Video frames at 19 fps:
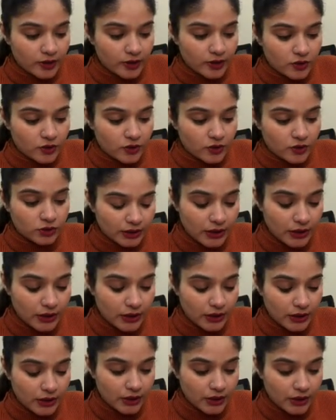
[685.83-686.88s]
3,
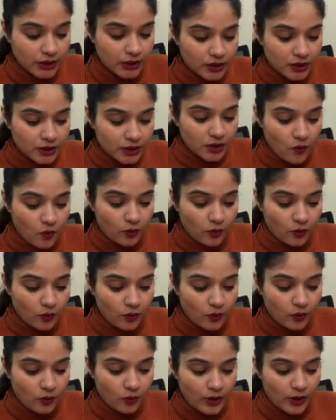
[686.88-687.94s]
4 and
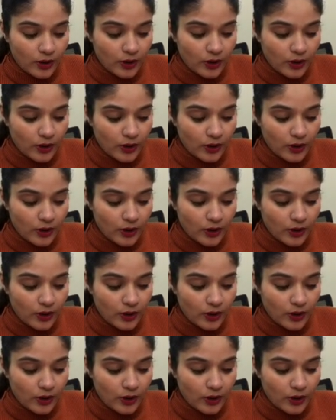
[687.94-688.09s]
5,